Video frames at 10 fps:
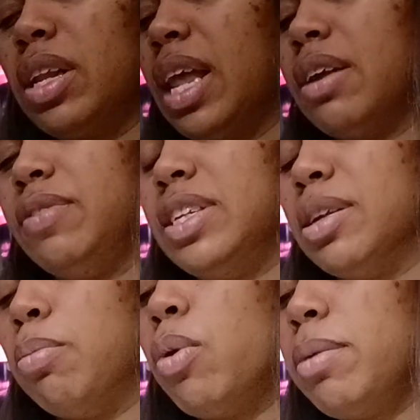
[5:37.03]
lot of
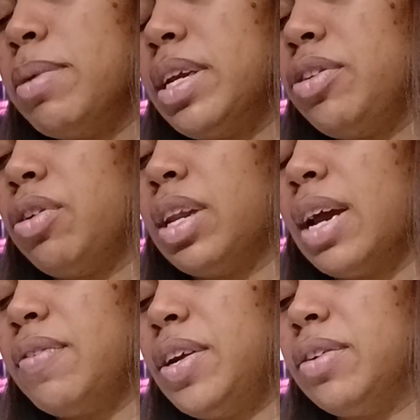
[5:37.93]
disappointment in your
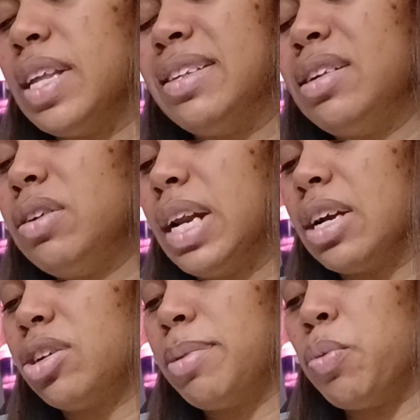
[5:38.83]
life here. They still could
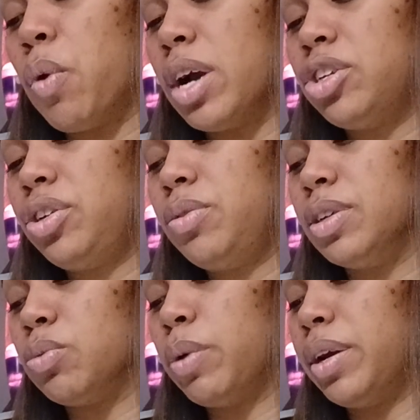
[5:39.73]
actually be watching you
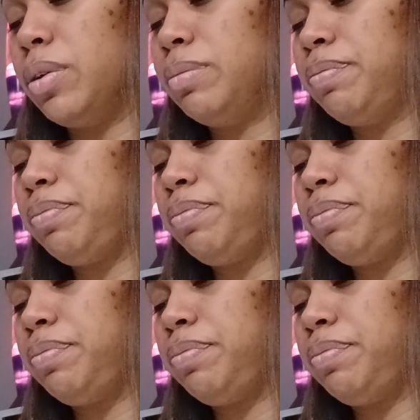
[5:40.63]
as well.